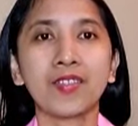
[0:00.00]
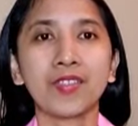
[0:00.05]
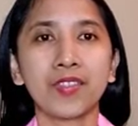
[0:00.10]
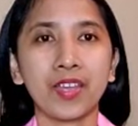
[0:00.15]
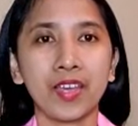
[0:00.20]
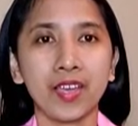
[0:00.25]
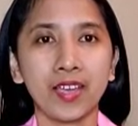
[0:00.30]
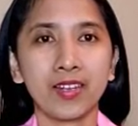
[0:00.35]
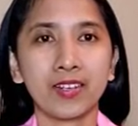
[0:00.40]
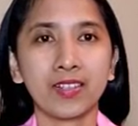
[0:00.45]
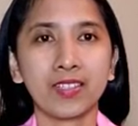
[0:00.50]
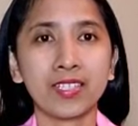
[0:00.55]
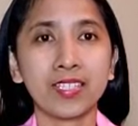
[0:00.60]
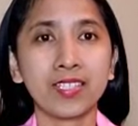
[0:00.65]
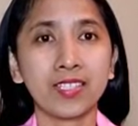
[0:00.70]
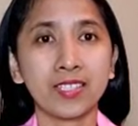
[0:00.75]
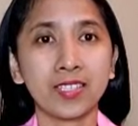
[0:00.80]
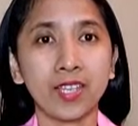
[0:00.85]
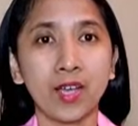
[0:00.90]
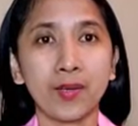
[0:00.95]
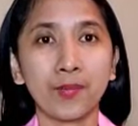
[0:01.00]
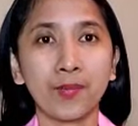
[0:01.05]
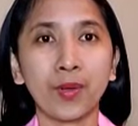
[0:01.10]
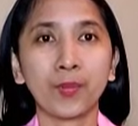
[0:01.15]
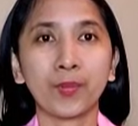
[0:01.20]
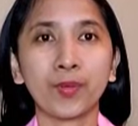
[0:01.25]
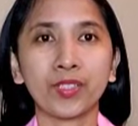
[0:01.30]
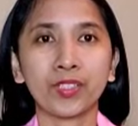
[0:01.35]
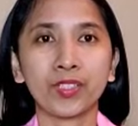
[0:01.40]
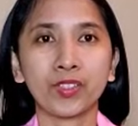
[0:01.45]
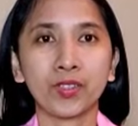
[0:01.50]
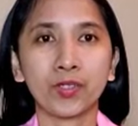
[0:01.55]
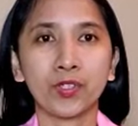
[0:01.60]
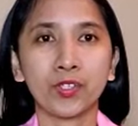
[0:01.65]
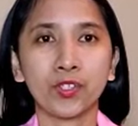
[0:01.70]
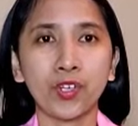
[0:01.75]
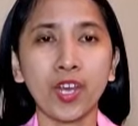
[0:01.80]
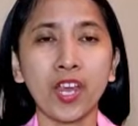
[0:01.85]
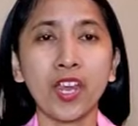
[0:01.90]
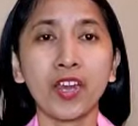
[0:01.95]
then this time I wanted
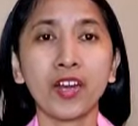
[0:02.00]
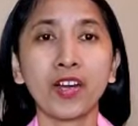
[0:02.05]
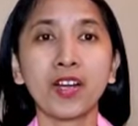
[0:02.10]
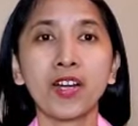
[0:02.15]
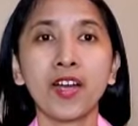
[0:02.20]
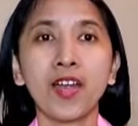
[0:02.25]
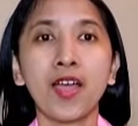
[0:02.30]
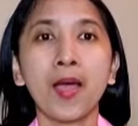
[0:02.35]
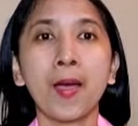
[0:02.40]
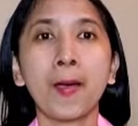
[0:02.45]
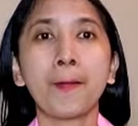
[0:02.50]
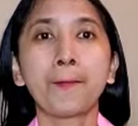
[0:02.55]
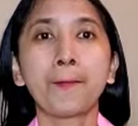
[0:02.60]
to share